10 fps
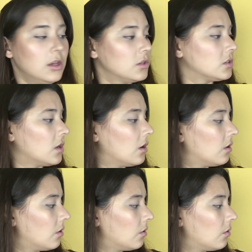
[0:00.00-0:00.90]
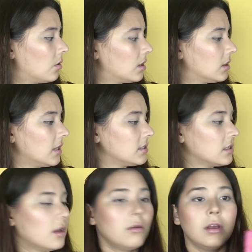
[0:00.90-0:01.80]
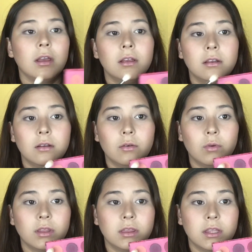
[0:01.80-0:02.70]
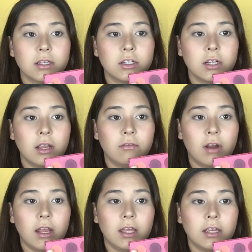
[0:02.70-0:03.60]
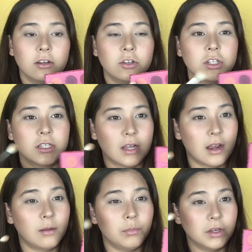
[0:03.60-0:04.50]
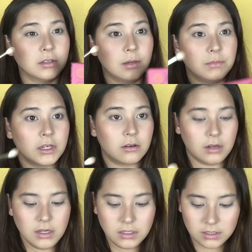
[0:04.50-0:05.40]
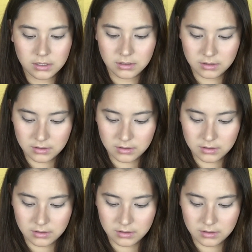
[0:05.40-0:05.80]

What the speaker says: So let's go in with this shade right here just to kind of build up the crease.